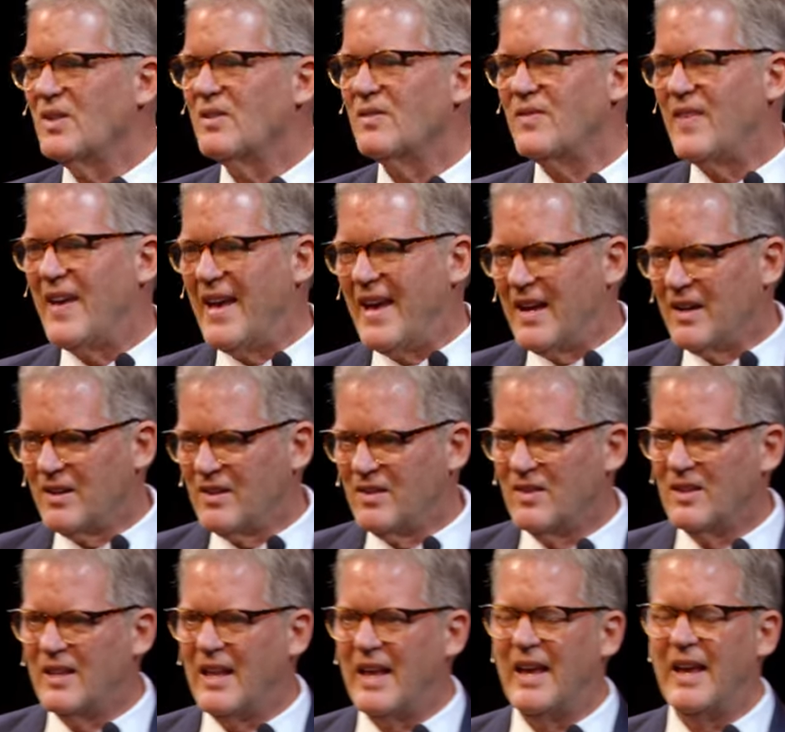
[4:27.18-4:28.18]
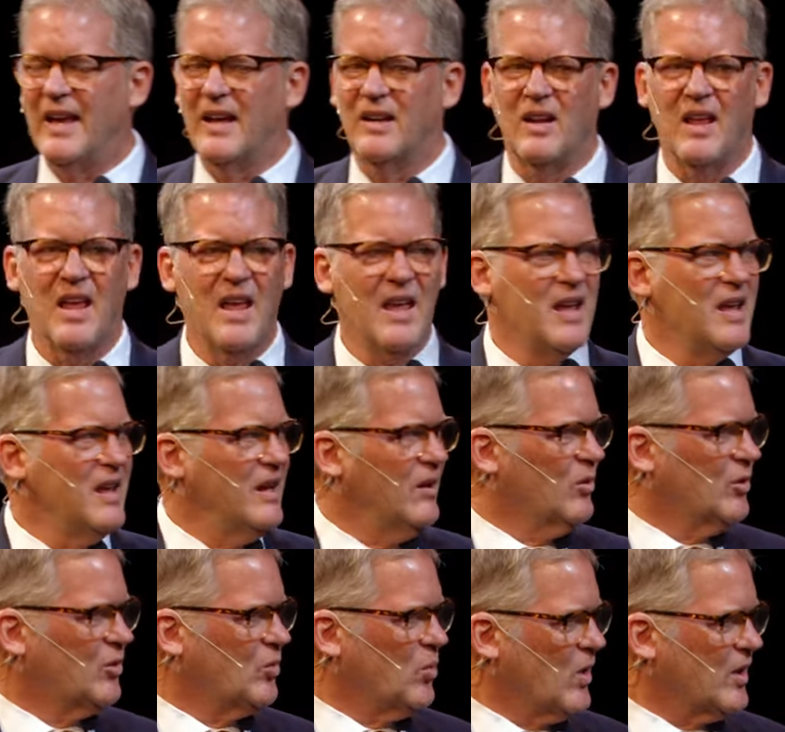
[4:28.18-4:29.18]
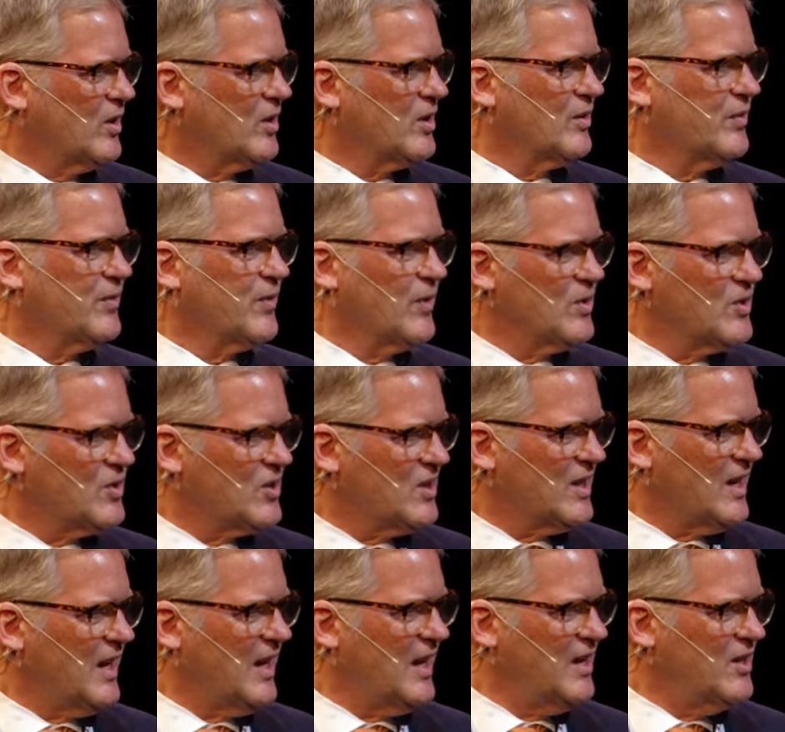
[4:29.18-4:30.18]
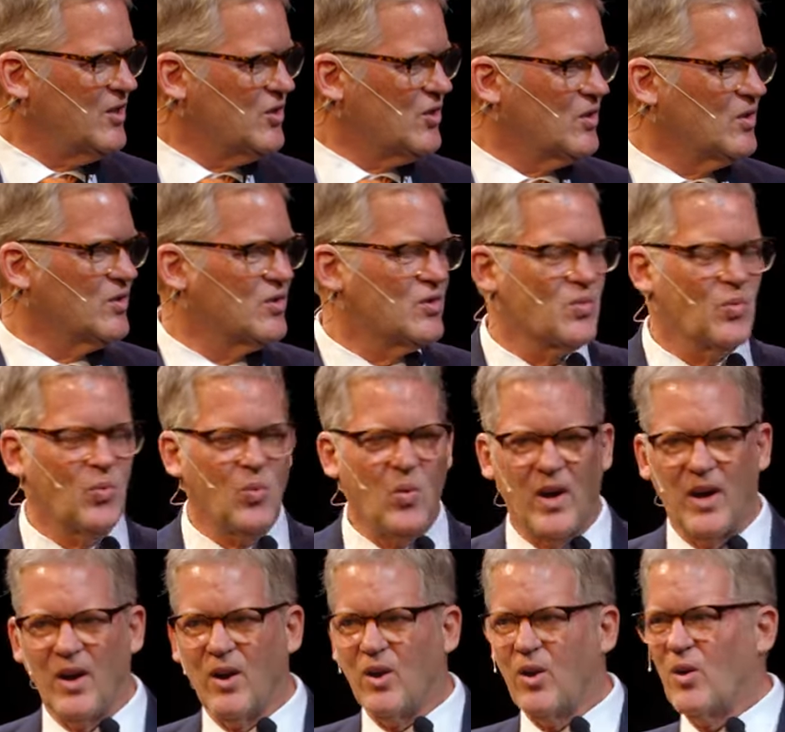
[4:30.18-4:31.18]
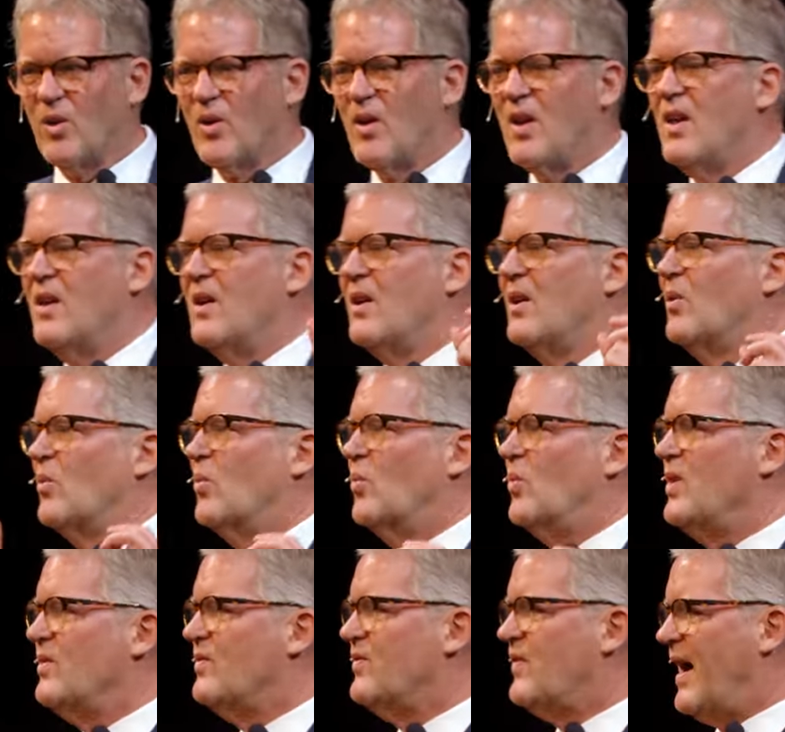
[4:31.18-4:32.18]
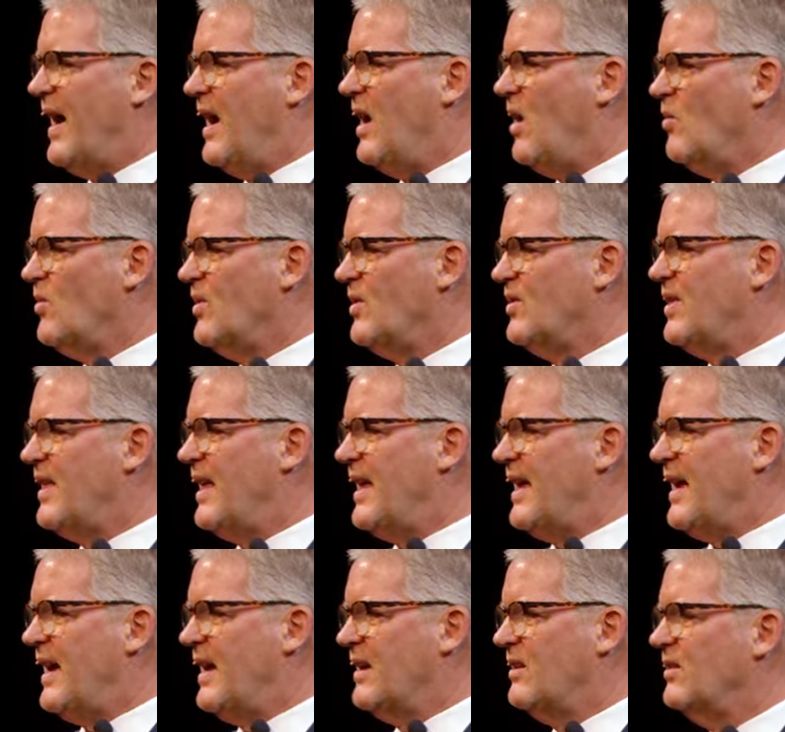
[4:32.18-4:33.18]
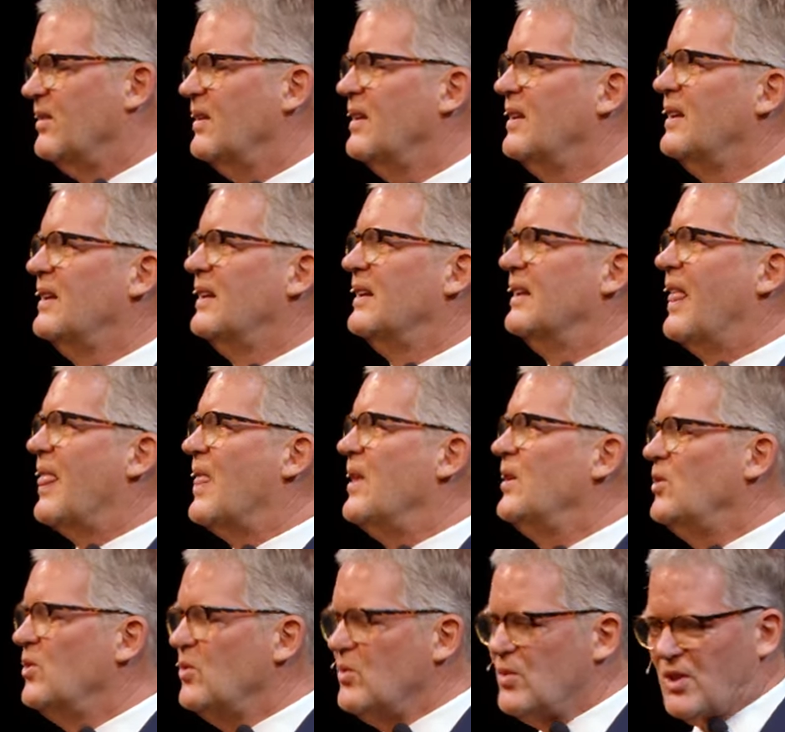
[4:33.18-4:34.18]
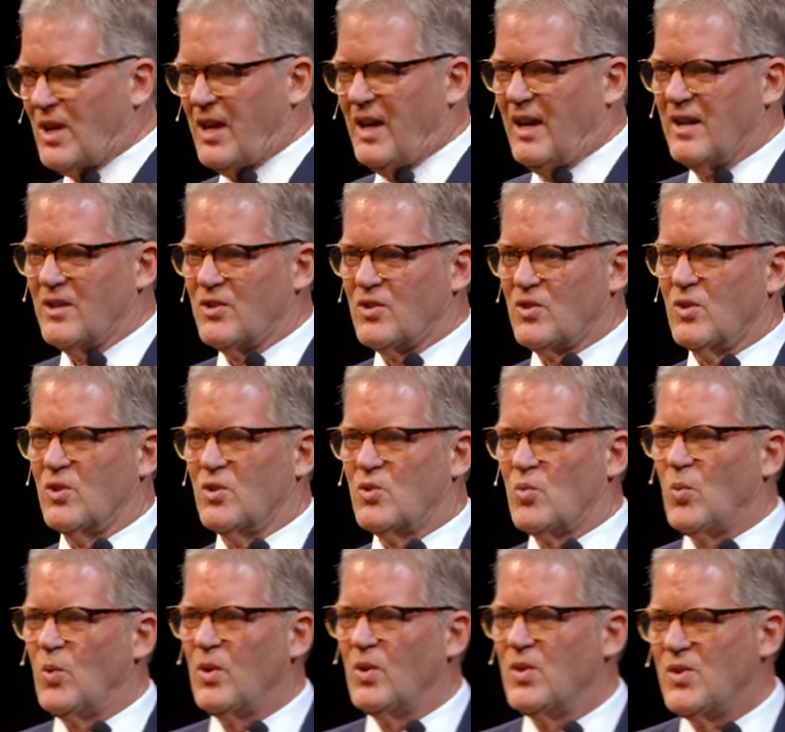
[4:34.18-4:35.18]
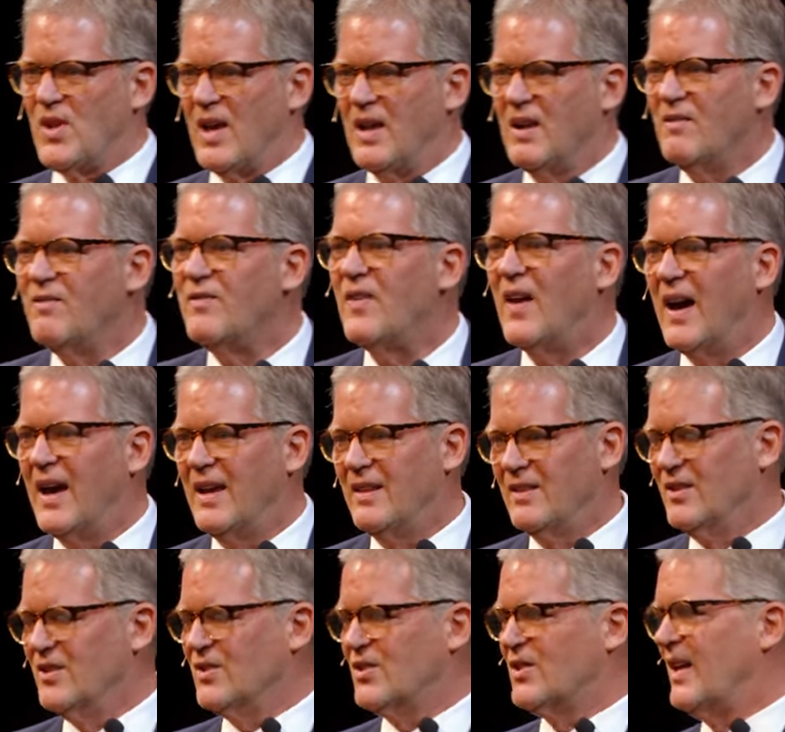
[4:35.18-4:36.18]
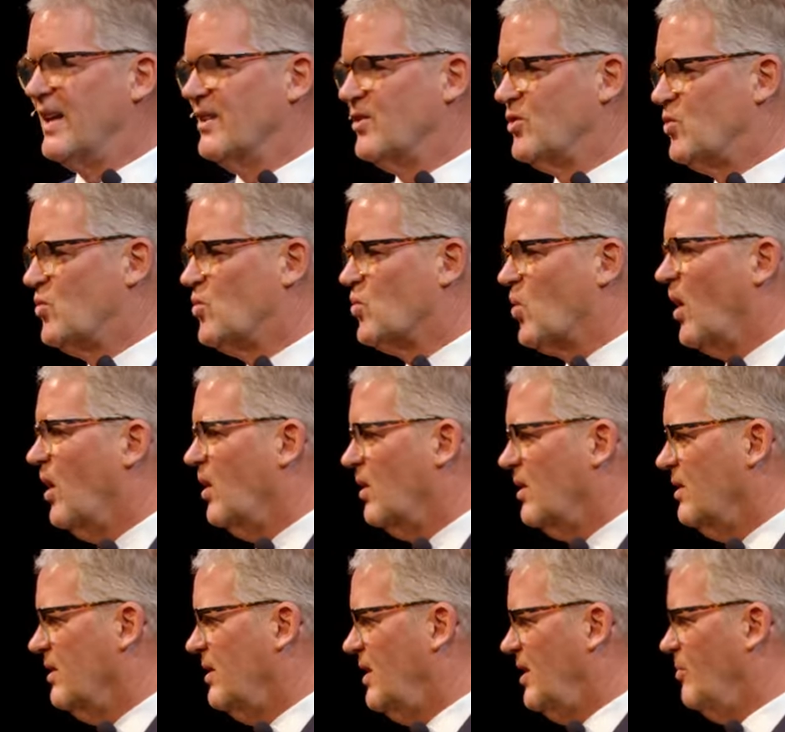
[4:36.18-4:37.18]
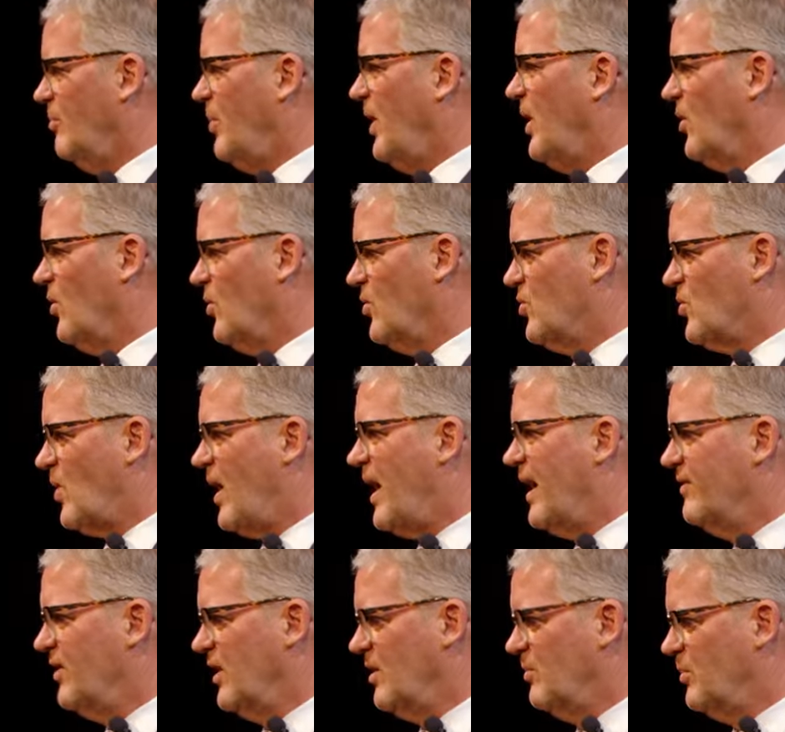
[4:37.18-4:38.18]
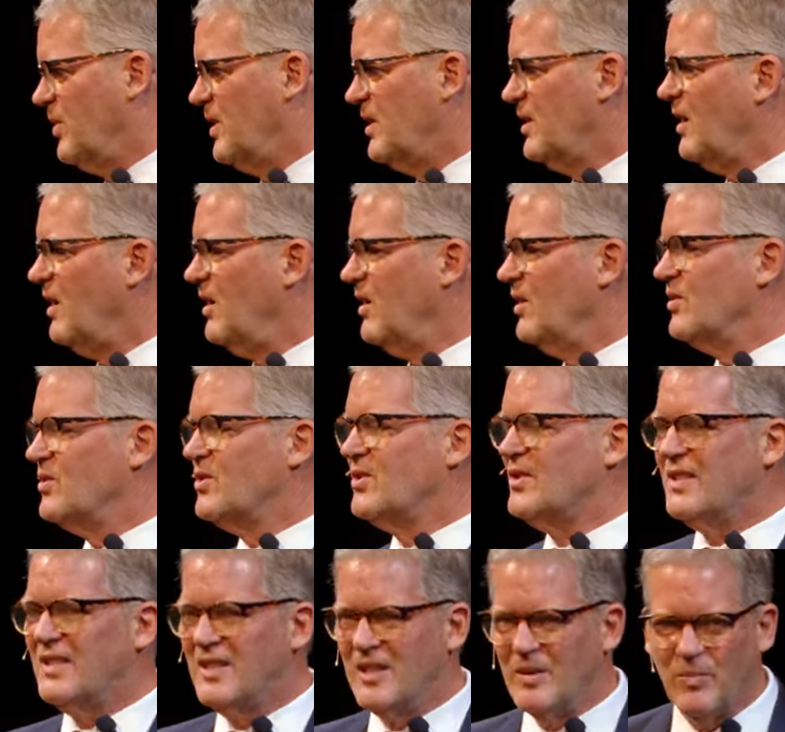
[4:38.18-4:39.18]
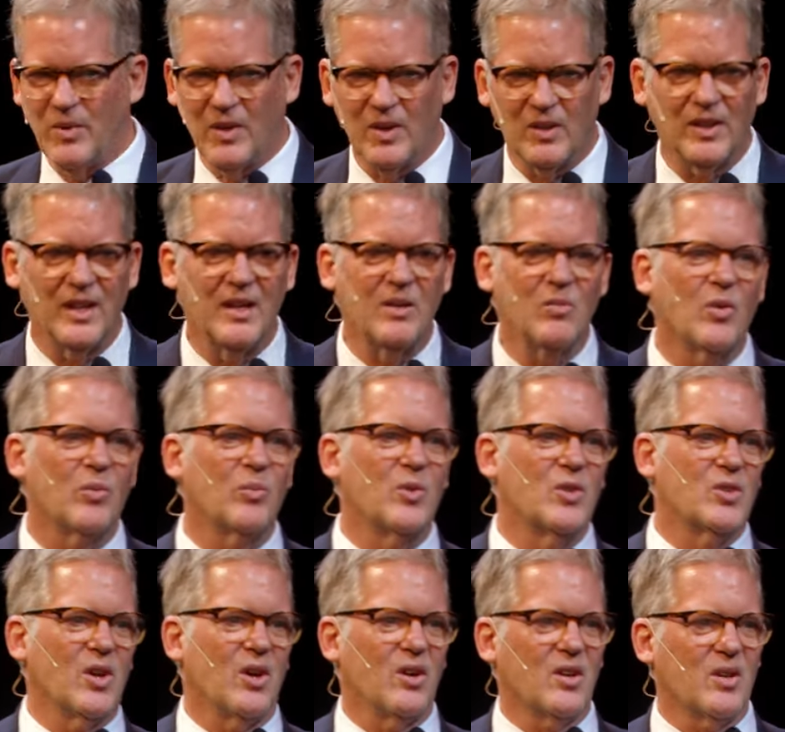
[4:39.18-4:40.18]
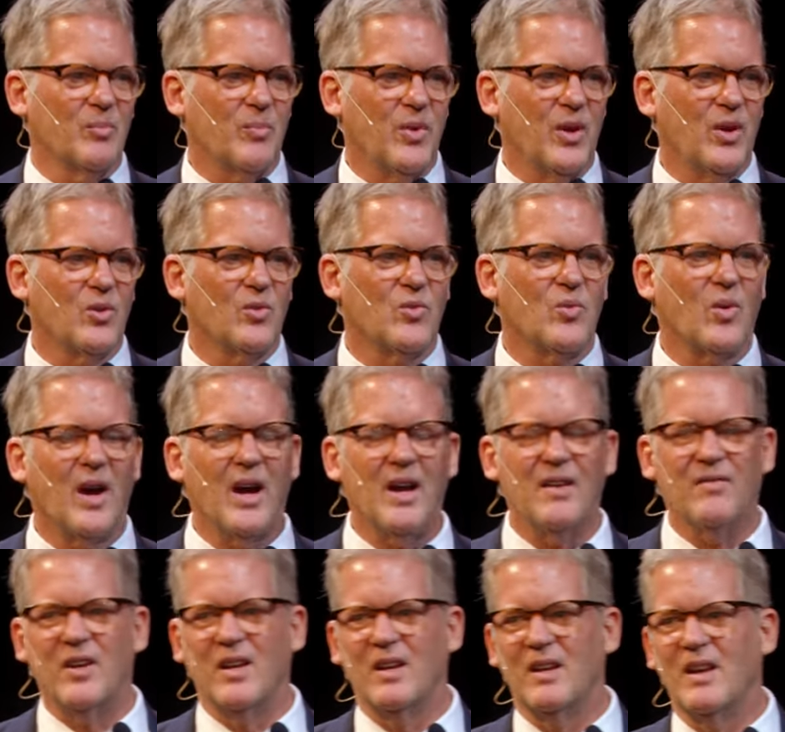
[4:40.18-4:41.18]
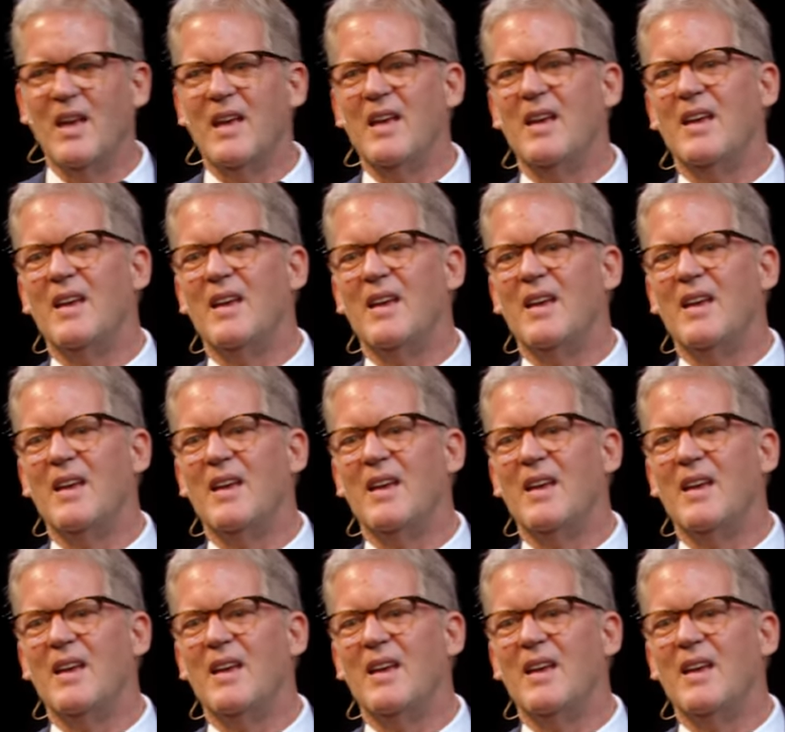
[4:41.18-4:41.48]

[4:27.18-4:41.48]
of the fact that it was one of the first occasions where we found that newscasters were identifying this as drug impaired driving because typically when we talk impaired driving,